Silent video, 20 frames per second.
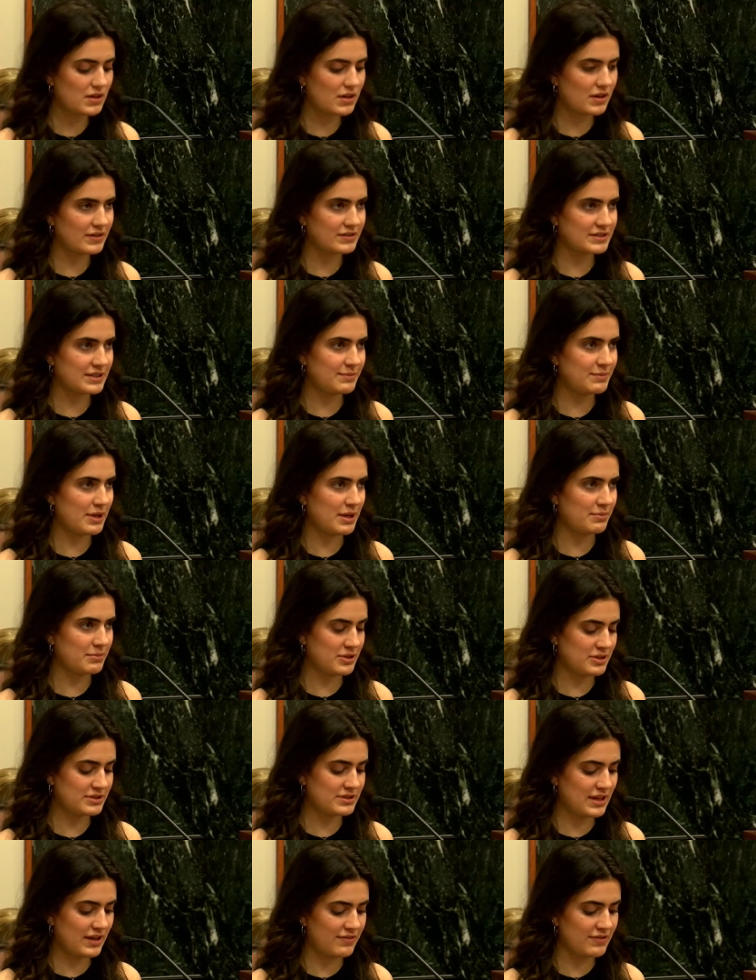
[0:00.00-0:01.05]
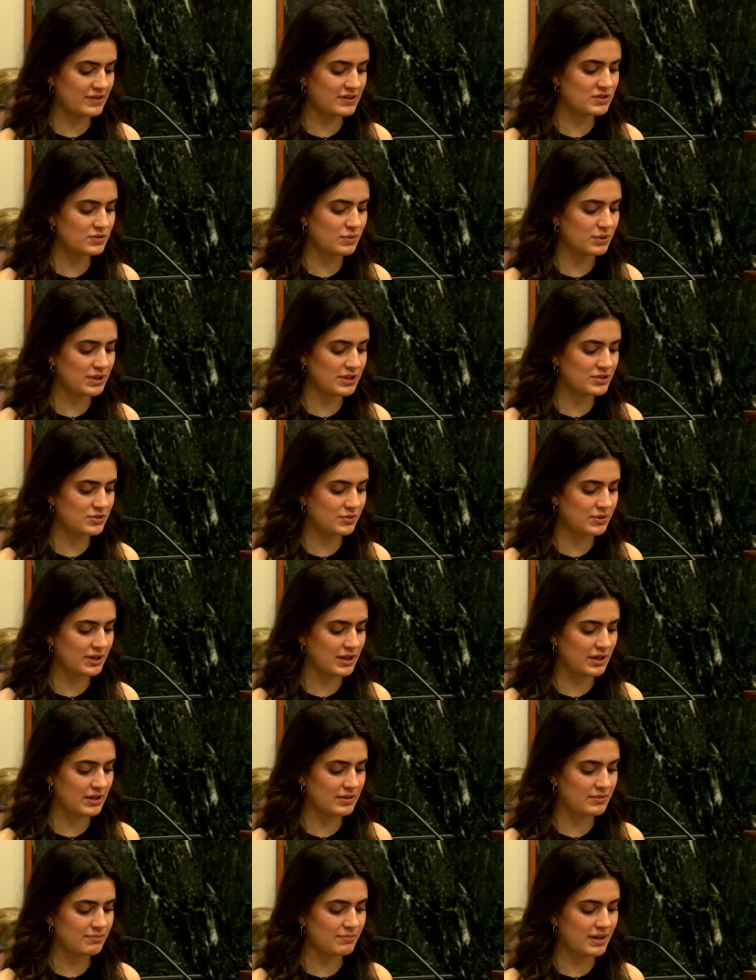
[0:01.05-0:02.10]
On September seventh, twenty
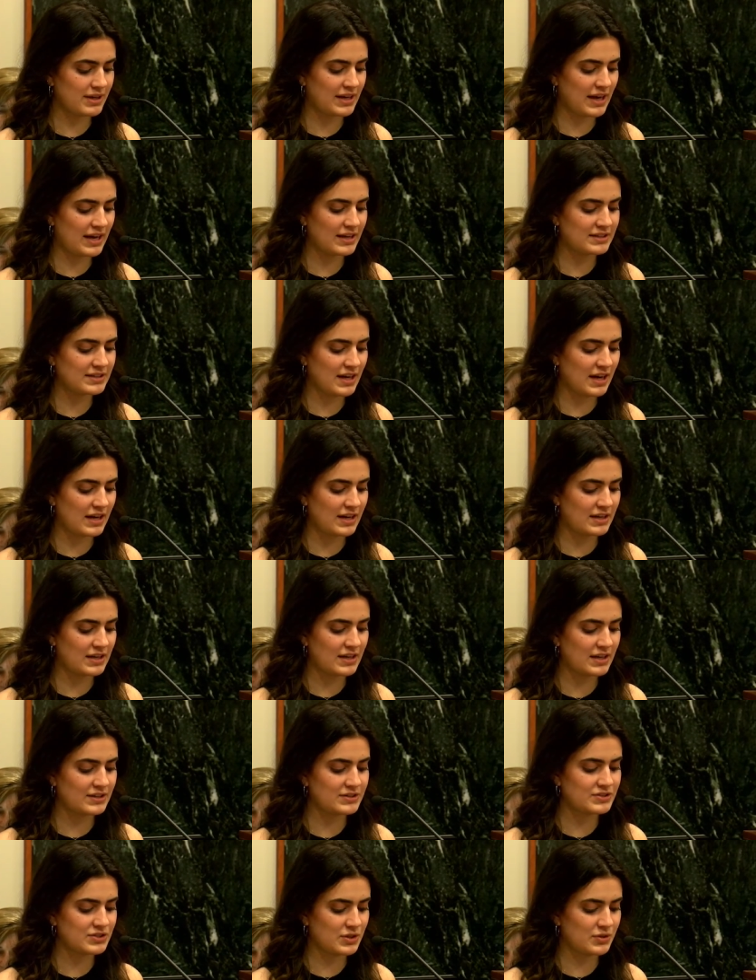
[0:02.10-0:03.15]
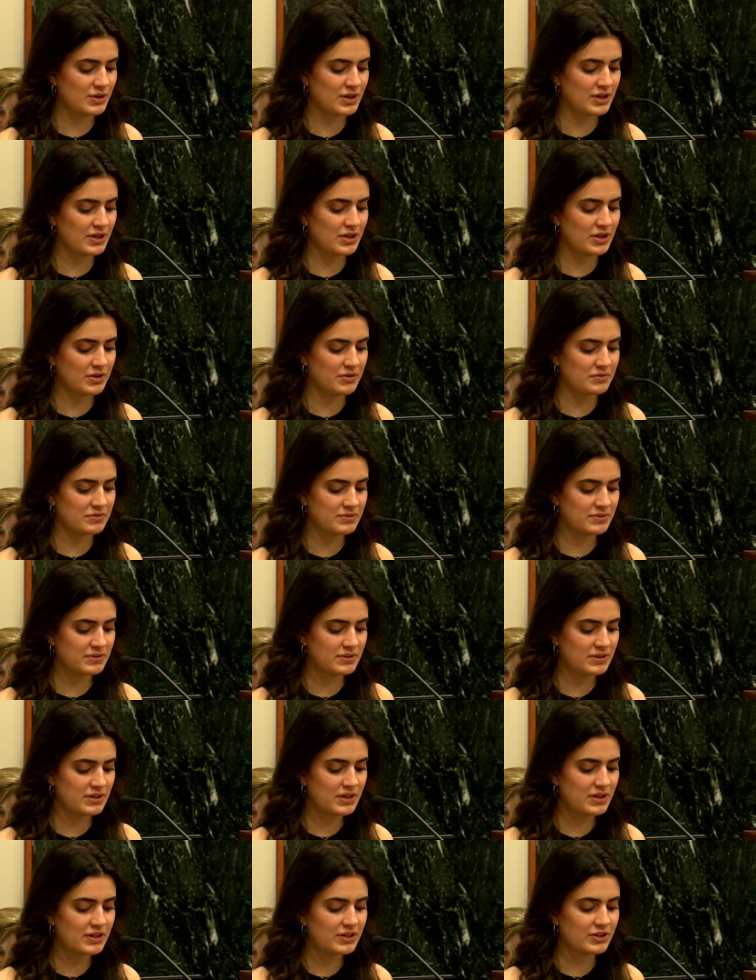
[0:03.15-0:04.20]
twenty, my dad died, and so did you.
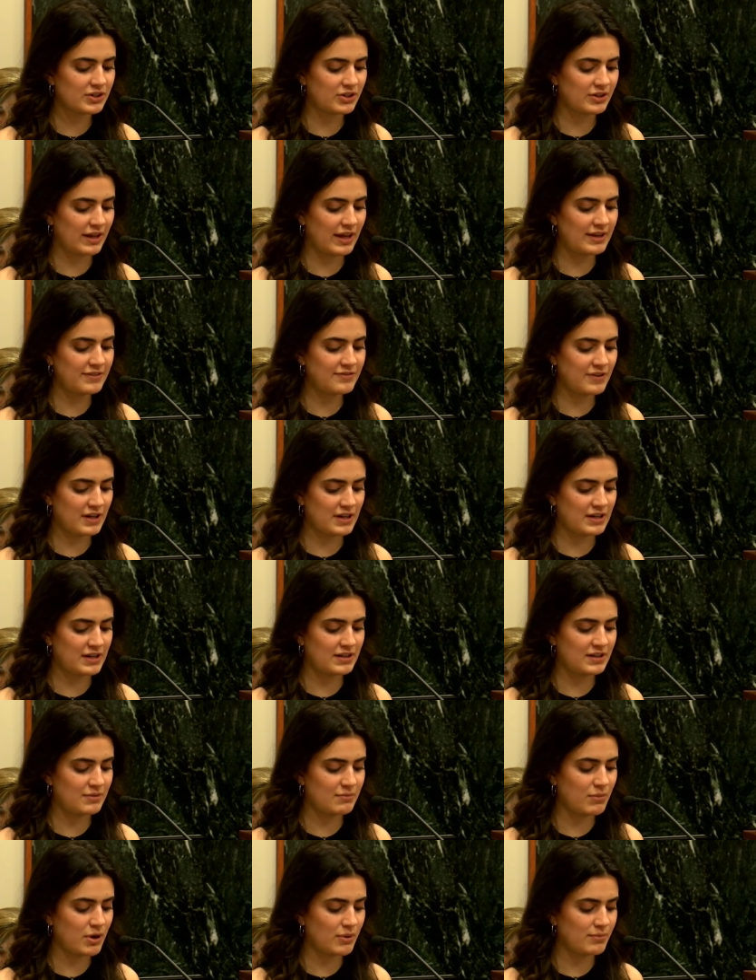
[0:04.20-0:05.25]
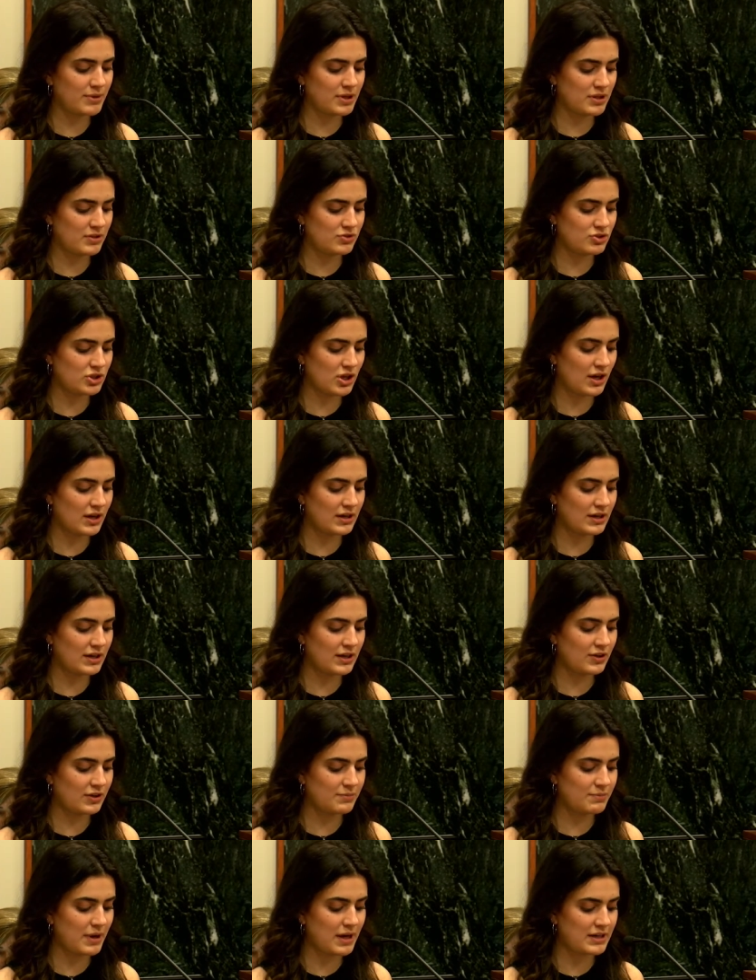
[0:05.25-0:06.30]
Your life ended the moment you shot and
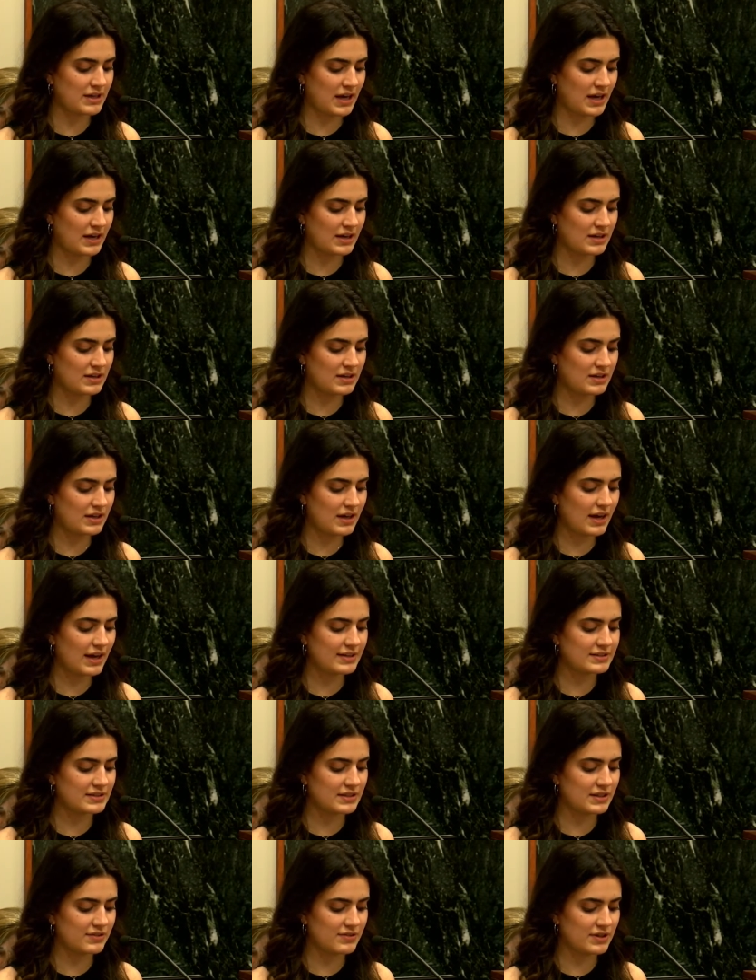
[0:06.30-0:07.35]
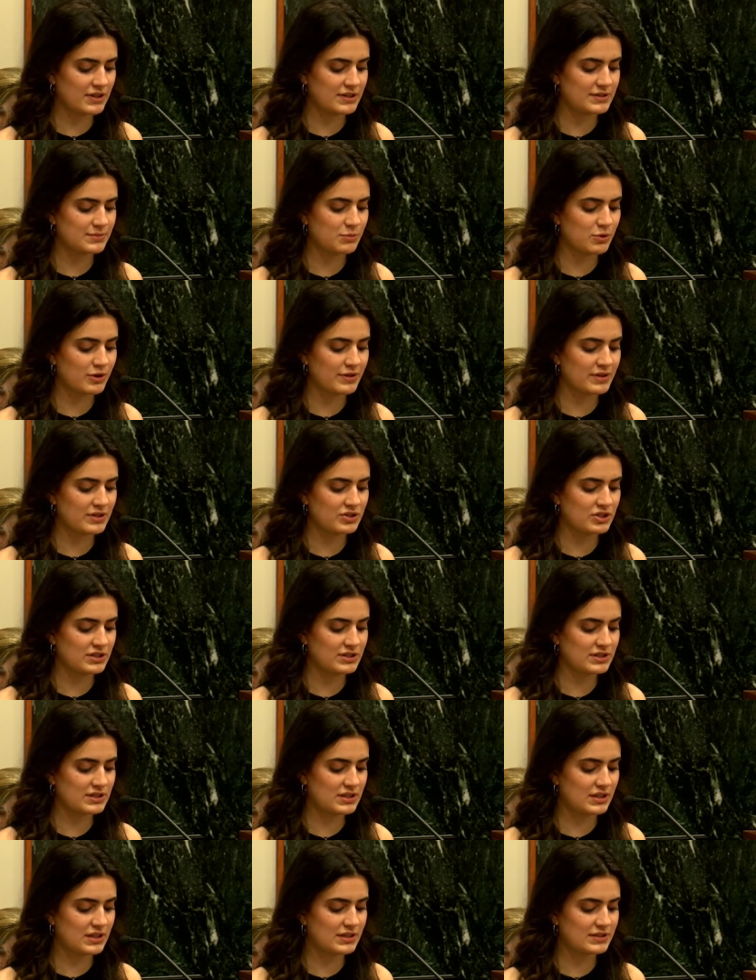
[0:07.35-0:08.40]
killed my dad, as living is more than
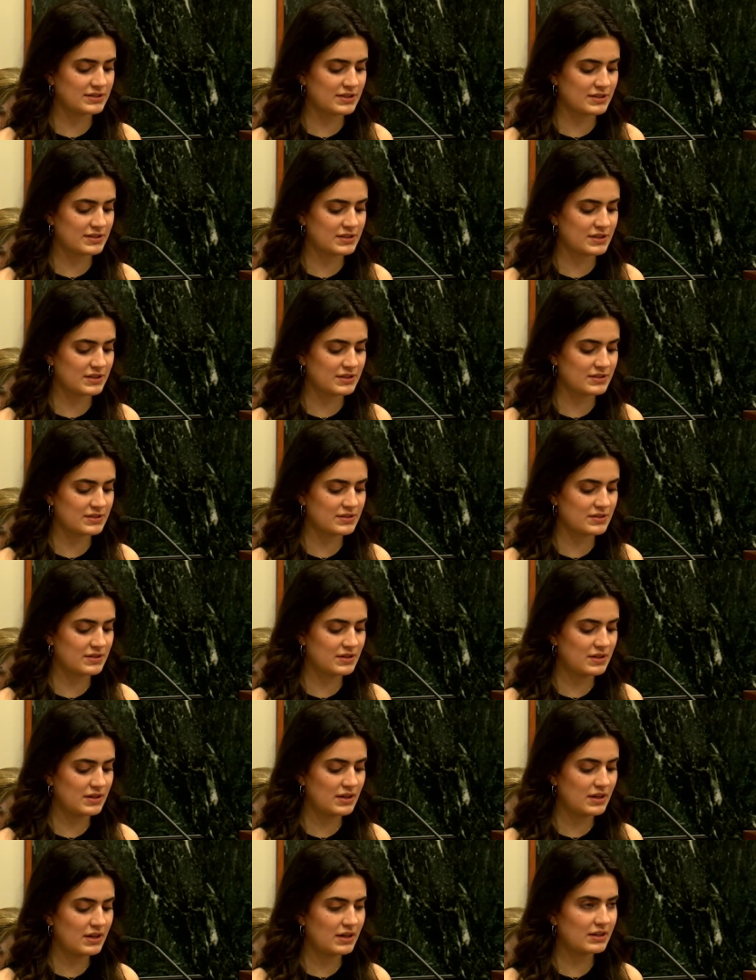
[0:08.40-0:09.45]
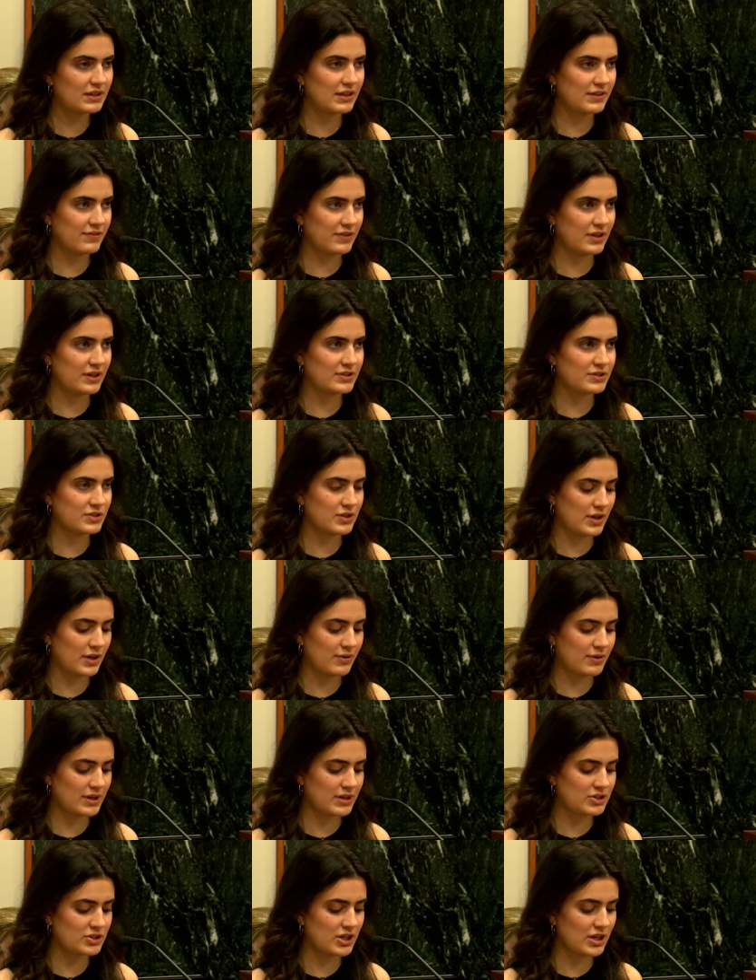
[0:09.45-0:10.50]
just an existence. Living is
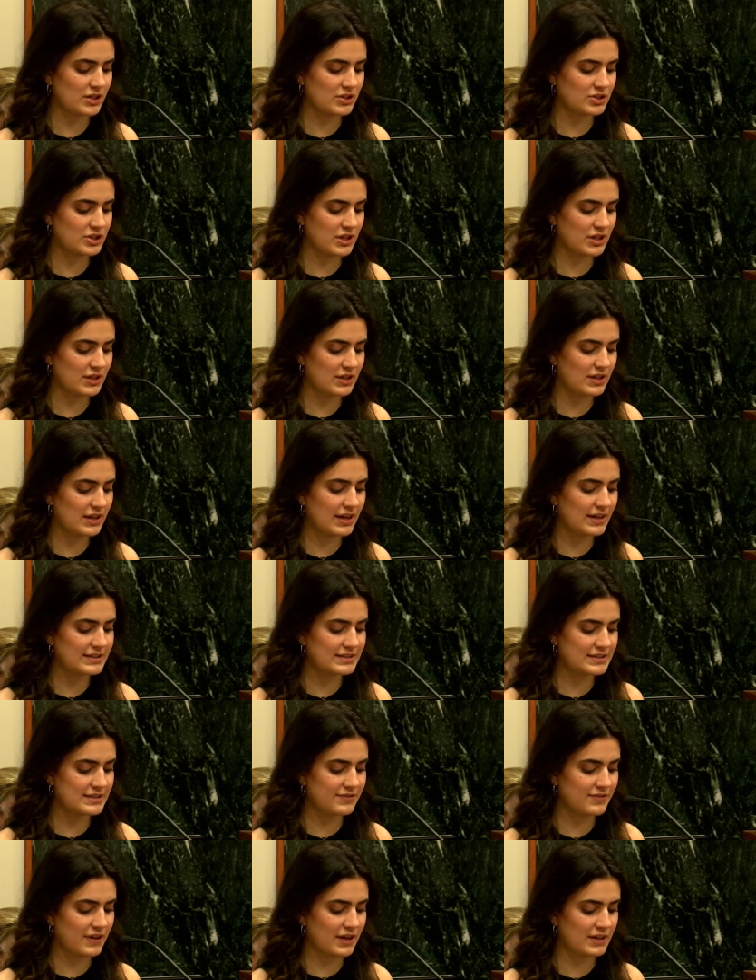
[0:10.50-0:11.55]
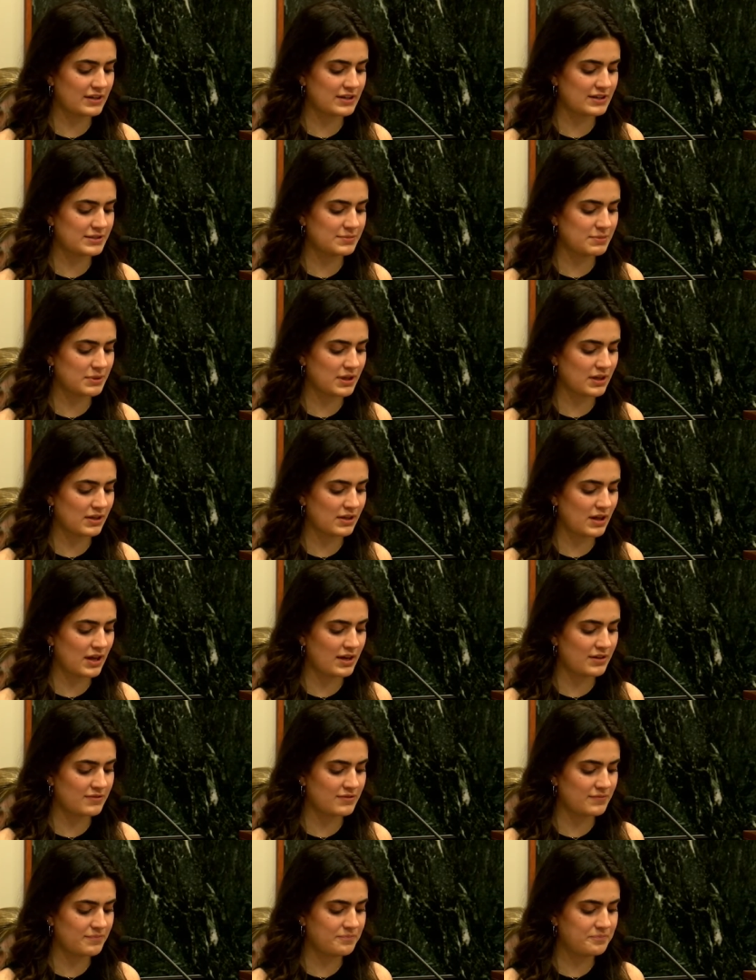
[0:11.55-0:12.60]
growing and changing. It's defined as being
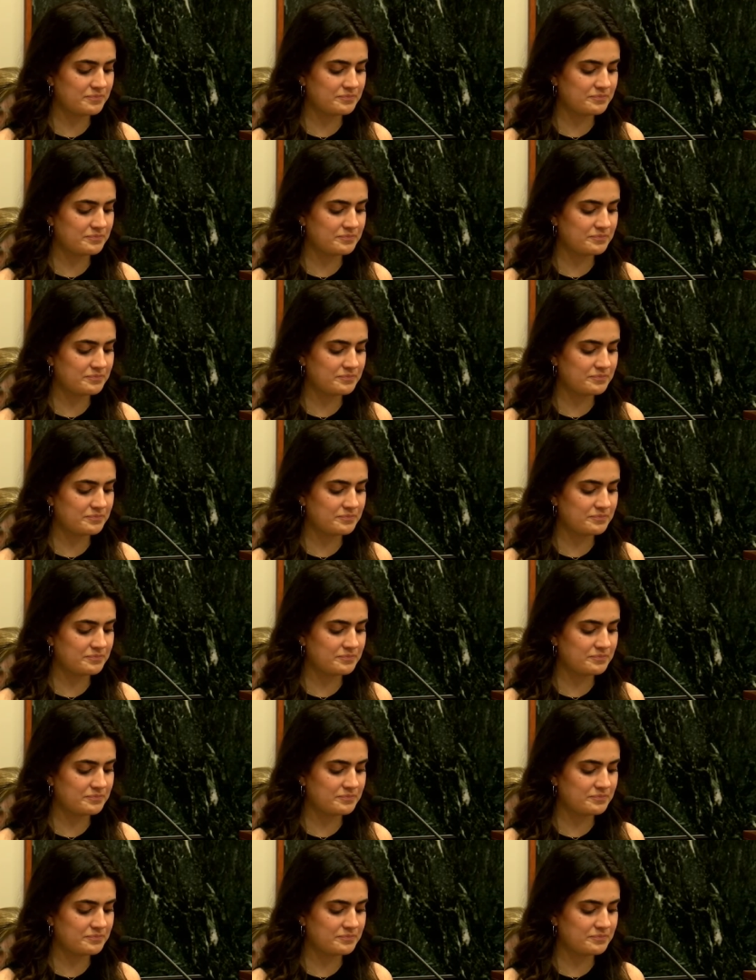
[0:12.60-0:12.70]
alive.